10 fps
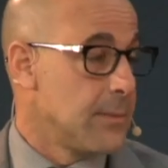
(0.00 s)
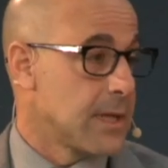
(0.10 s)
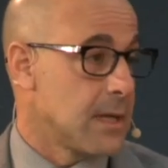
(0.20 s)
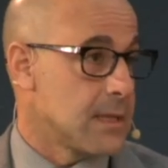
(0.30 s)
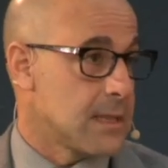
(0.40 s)

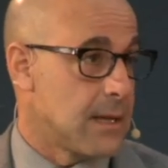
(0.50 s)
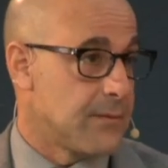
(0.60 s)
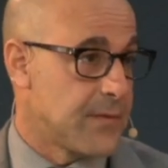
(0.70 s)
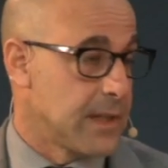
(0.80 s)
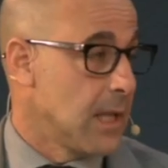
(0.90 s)
because and
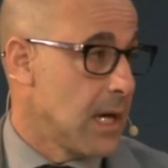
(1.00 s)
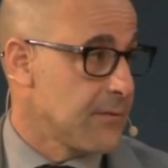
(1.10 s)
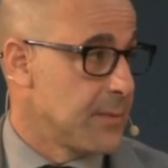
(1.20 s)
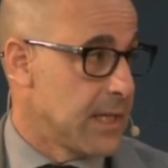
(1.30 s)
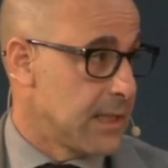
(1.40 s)
Phil
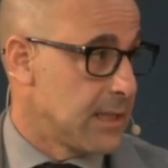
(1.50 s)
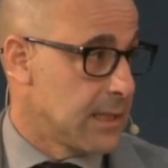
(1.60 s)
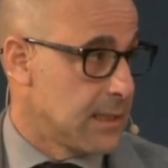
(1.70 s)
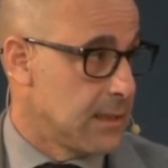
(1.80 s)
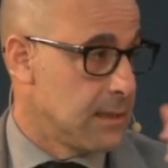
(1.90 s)
Hoffman I think
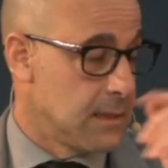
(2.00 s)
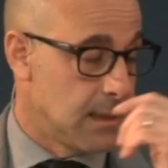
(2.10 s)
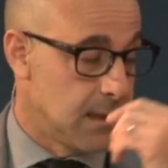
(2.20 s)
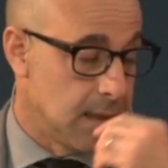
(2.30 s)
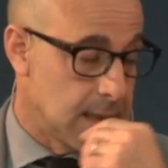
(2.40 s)
did the,
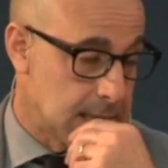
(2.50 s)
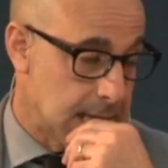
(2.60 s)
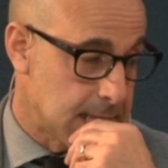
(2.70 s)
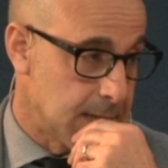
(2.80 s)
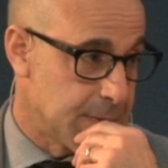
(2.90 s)
did the
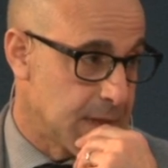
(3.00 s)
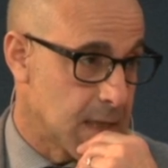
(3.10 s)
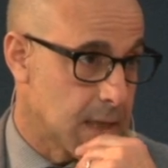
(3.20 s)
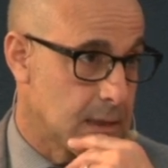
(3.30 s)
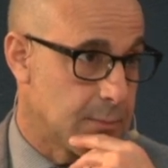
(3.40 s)
exact same thing
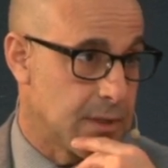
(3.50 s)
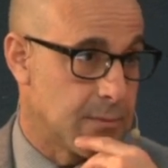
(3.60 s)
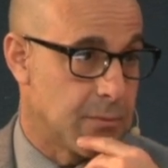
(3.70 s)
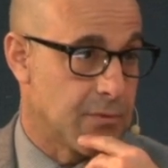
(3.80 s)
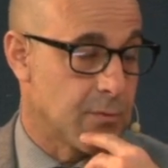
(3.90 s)
at Columbia
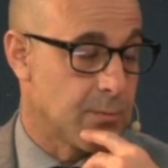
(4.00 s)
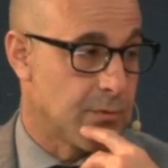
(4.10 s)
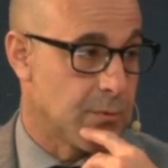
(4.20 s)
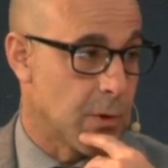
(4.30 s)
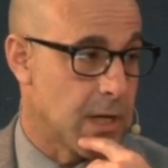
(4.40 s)

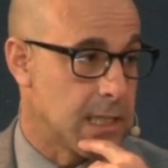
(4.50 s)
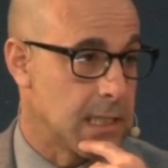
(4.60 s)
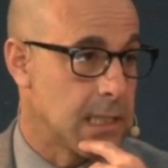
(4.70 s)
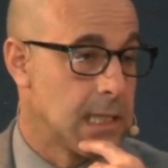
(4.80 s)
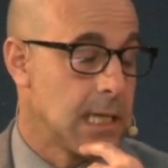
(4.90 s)
before I did.